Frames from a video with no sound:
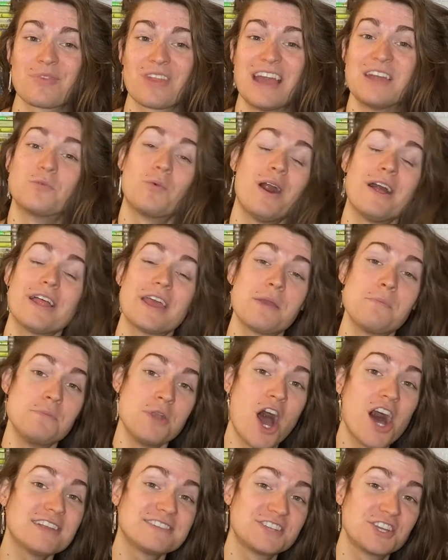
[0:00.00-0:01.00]
And while I am
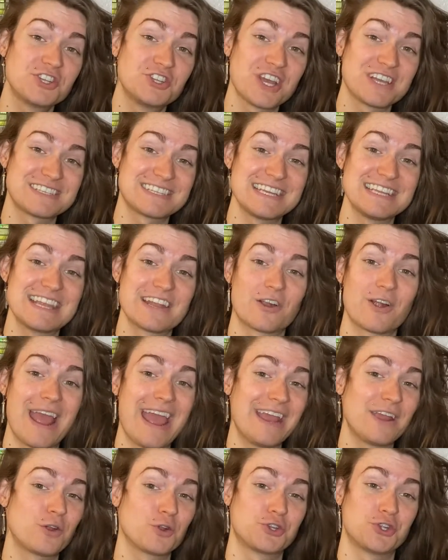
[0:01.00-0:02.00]
not suggesting that our
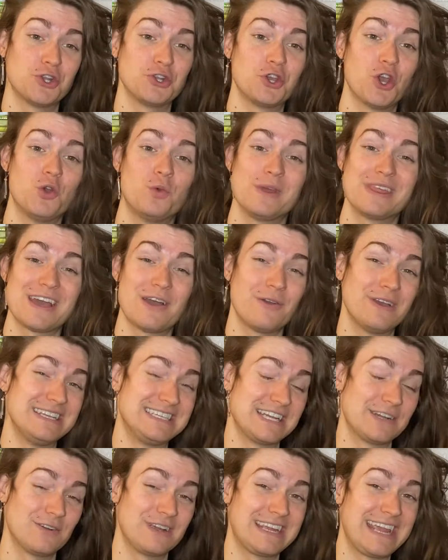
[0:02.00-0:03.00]
anger should go without
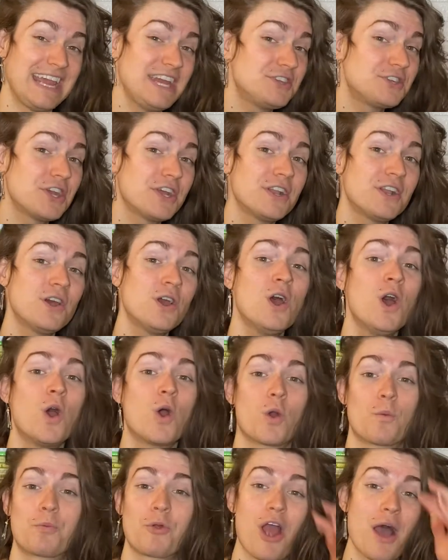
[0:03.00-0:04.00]
interrogation
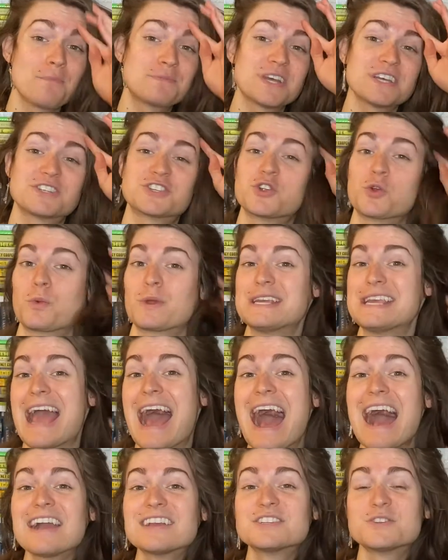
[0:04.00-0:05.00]
or prompt us to
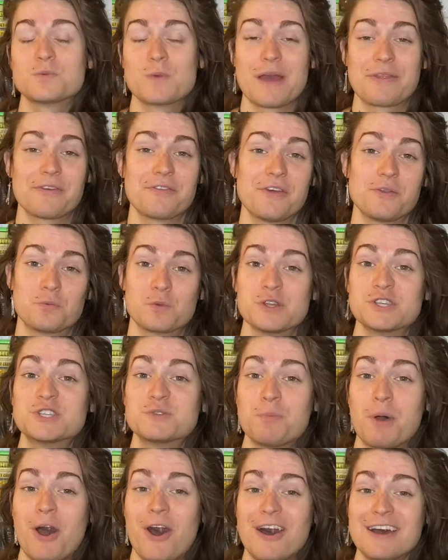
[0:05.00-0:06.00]
react rather than
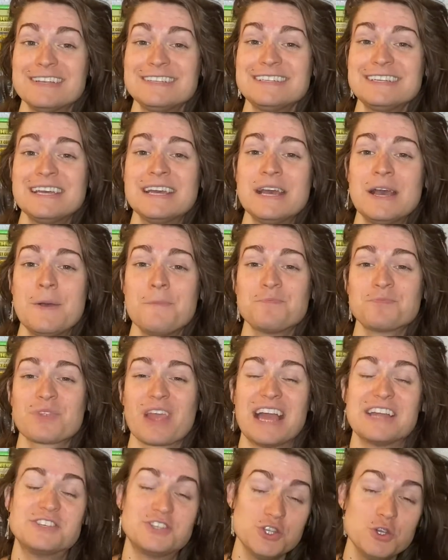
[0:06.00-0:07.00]
respond,
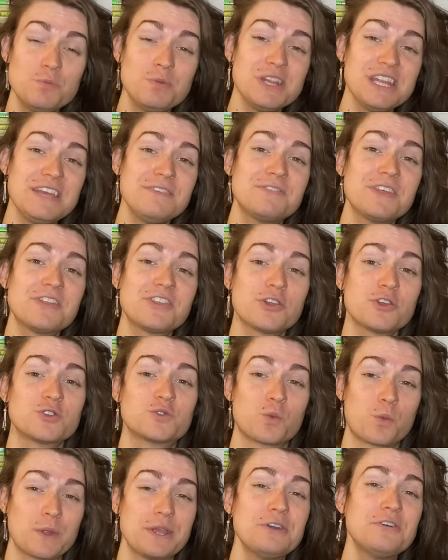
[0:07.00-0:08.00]
I do believe that there
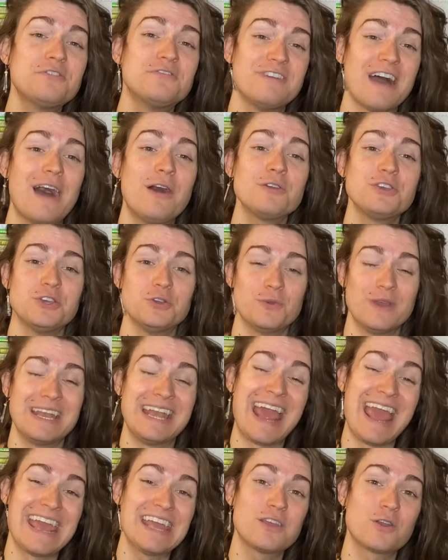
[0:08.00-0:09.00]
is real value in
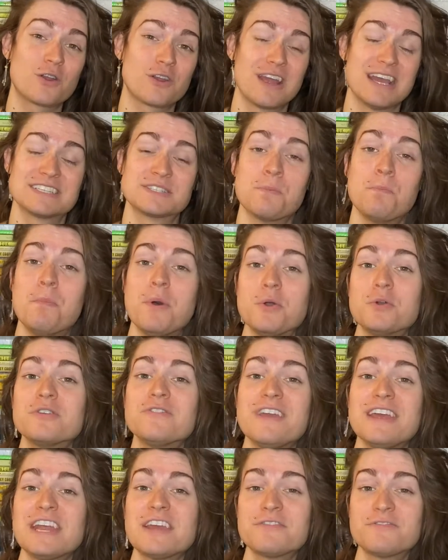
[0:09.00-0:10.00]
anger as a
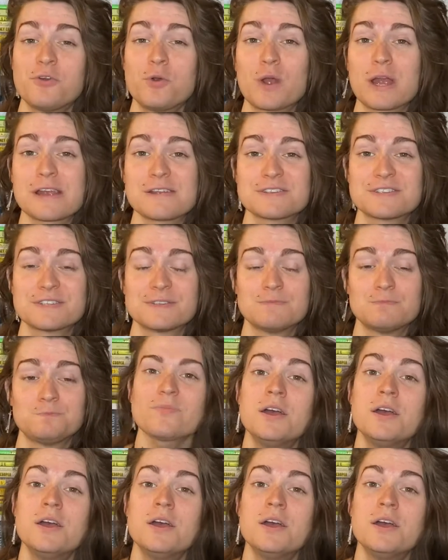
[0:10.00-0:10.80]
motivating force.